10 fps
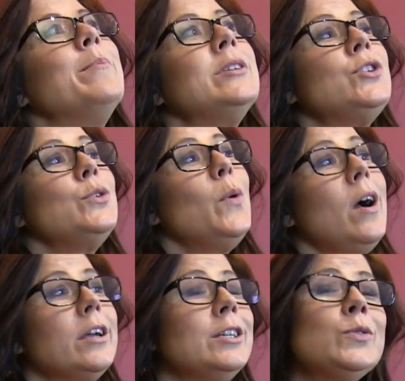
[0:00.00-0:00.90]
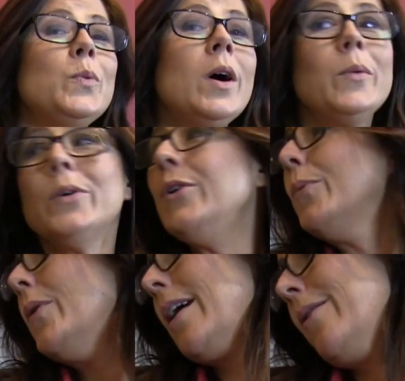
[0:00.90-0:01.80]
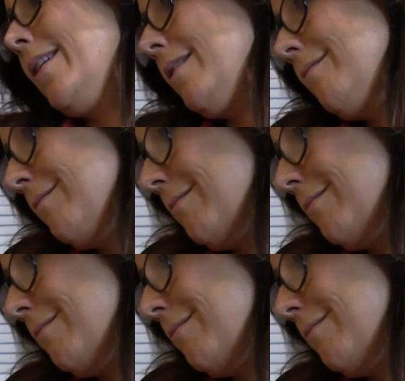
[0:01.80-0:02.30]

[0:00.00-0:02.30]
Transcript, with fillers: Mr. Watkins, what were you wearing?